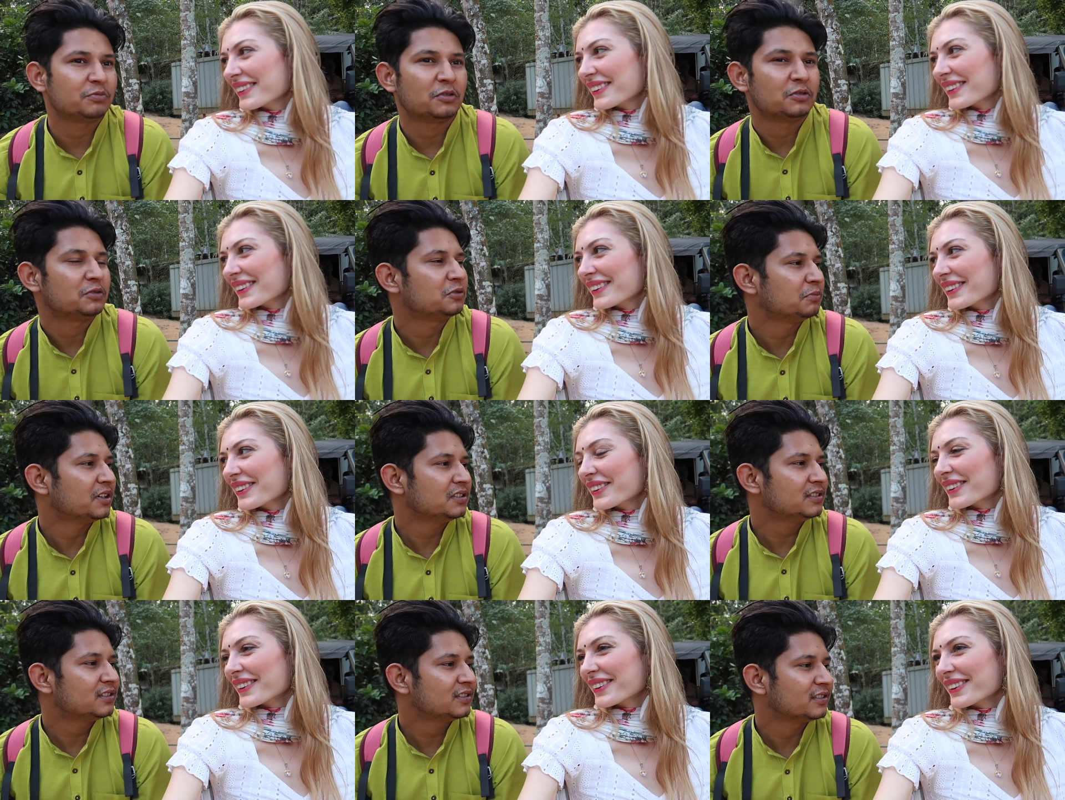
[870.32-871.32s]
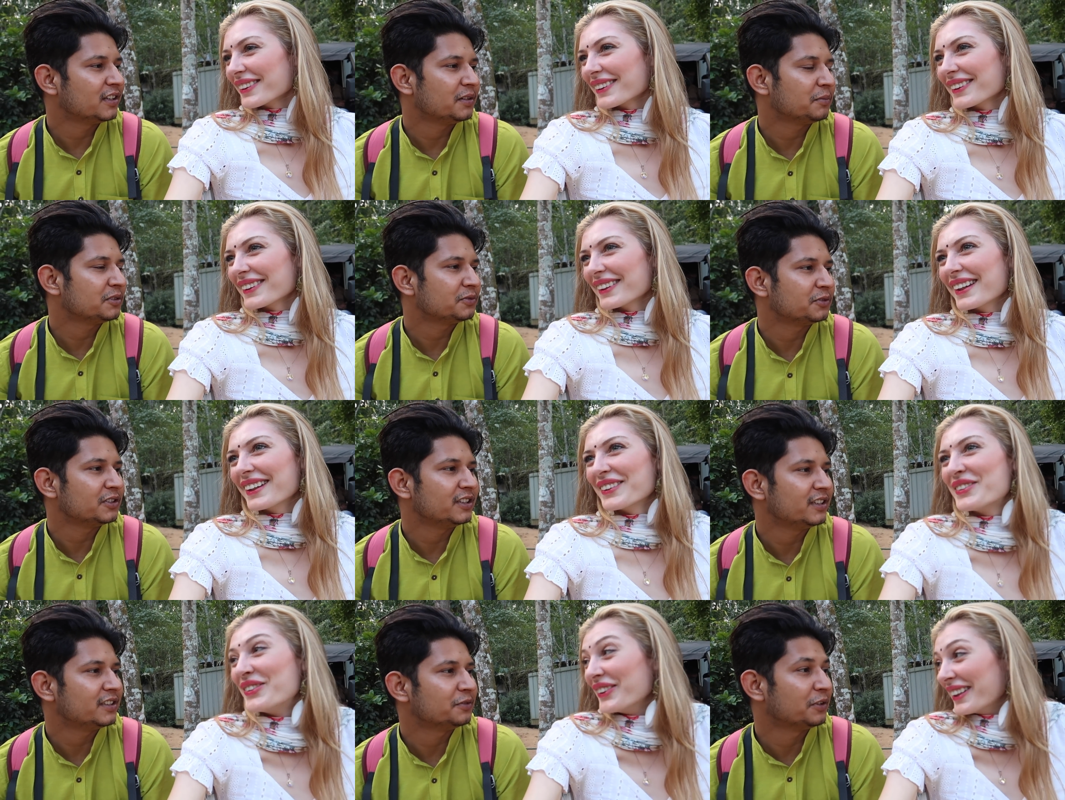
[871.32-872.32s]
Speaker 1: for two months, that much food he
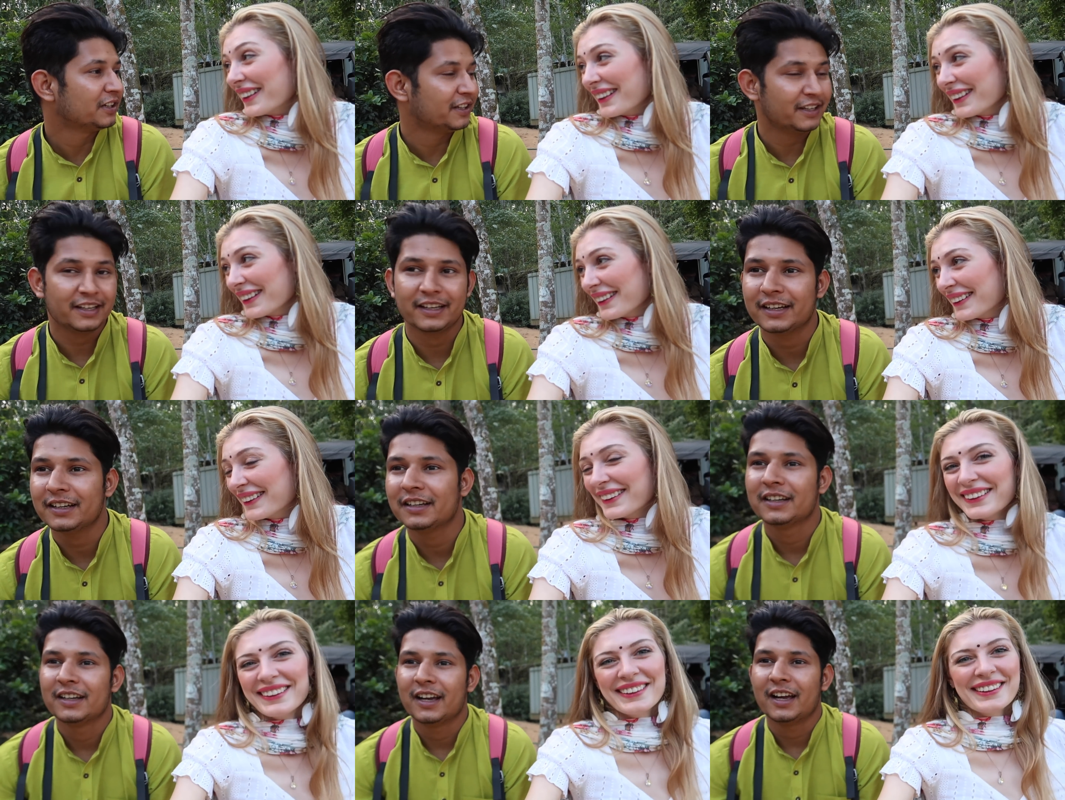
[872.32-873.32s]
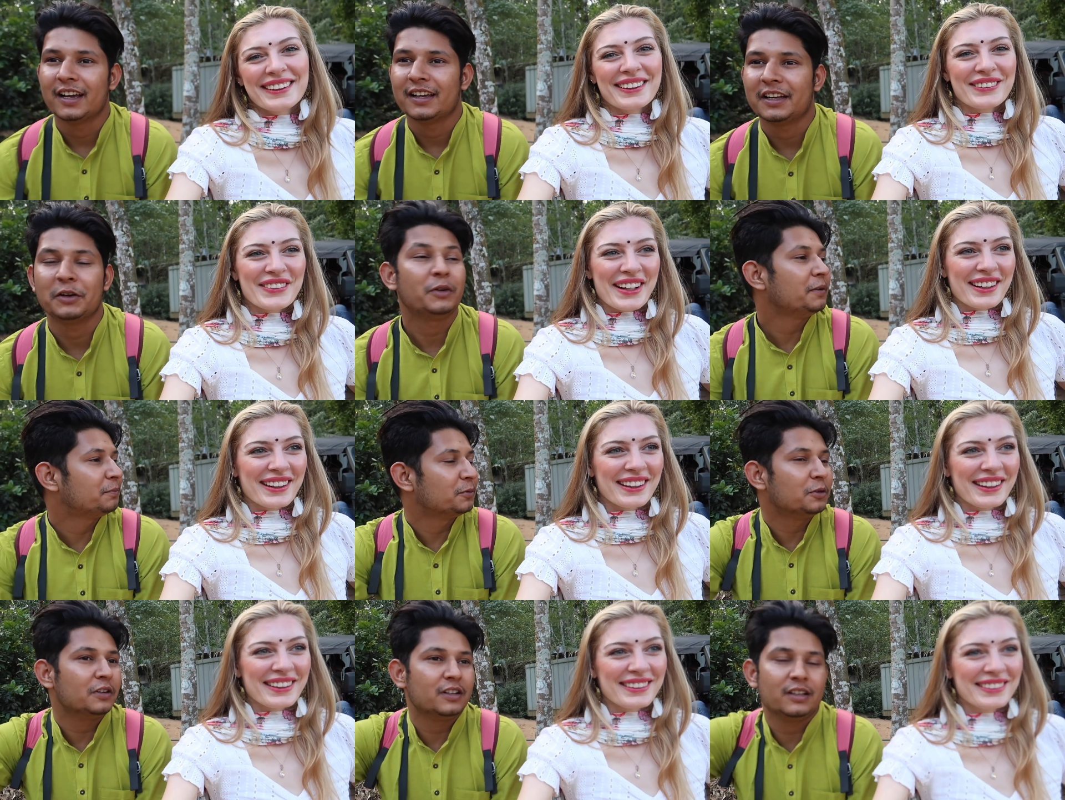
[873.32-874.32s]
eats really? one day. Yeah. Oh Even he, food,